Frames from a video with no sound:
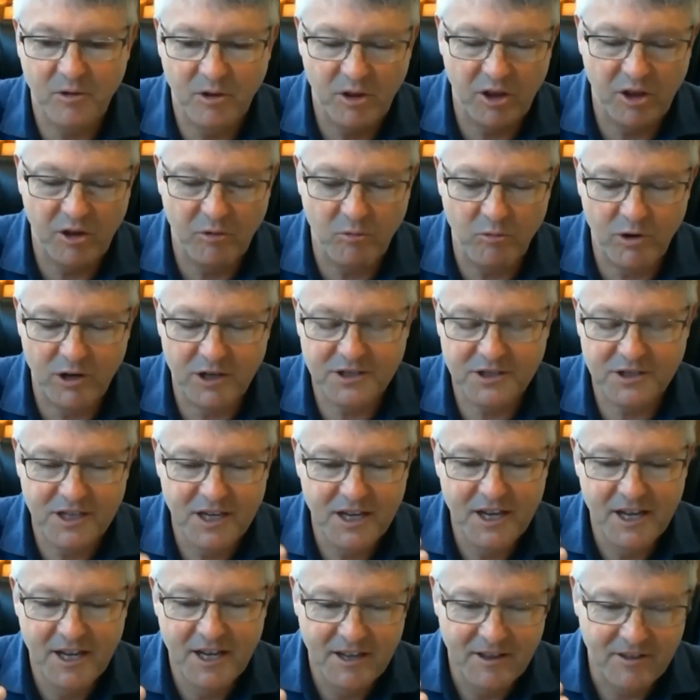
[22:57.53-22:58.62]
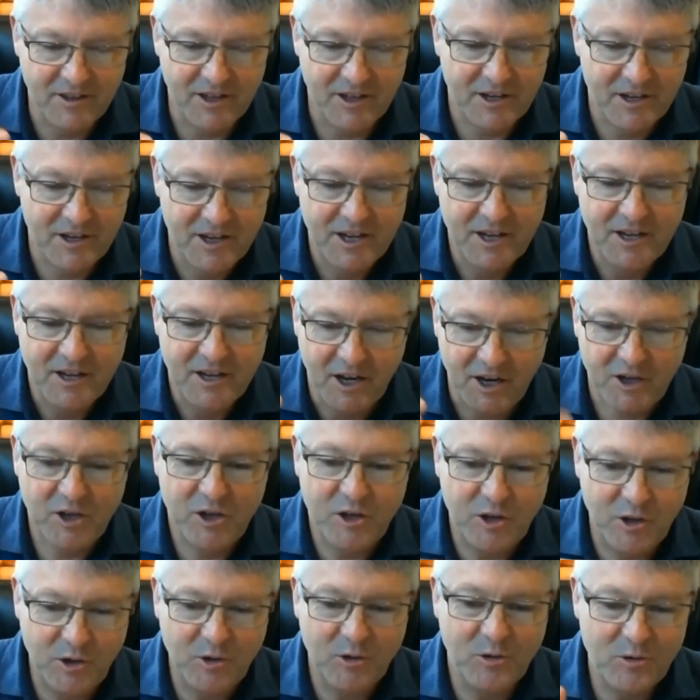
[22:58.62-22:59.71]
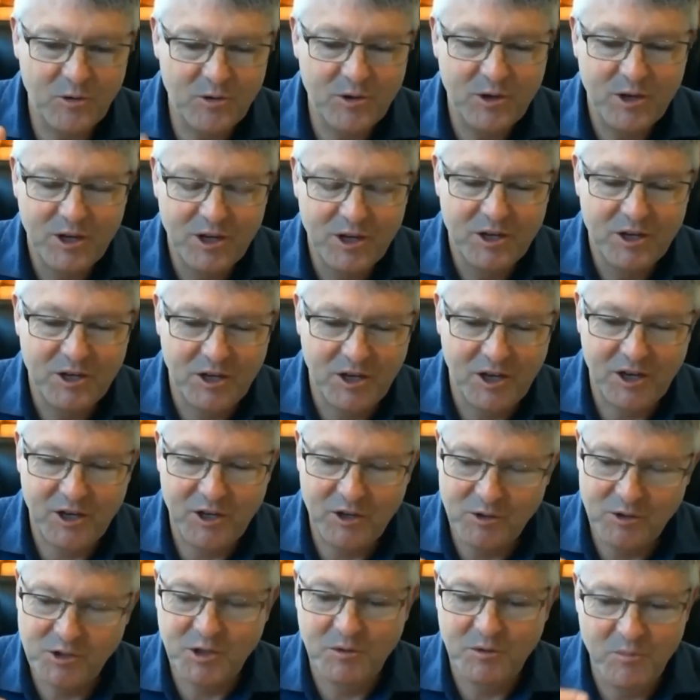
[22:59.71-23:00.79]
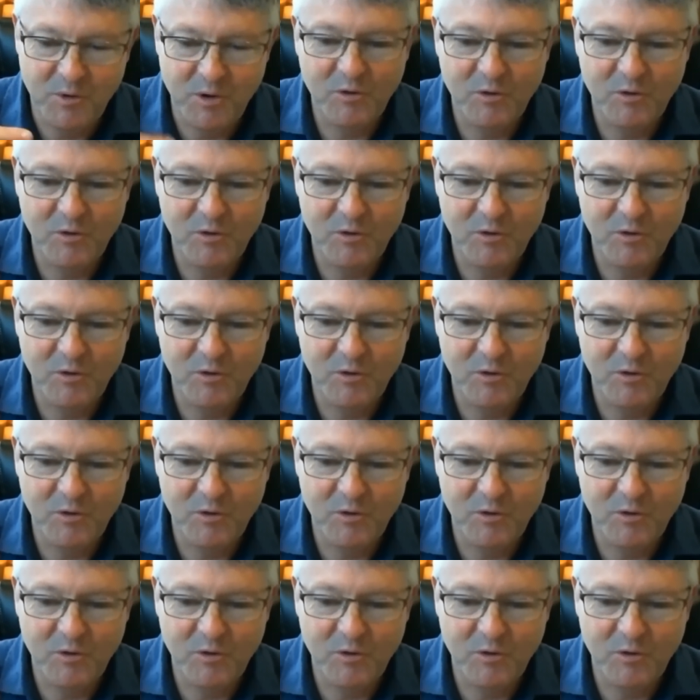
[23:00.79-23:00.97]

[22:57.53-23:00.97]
was that a queue. You should move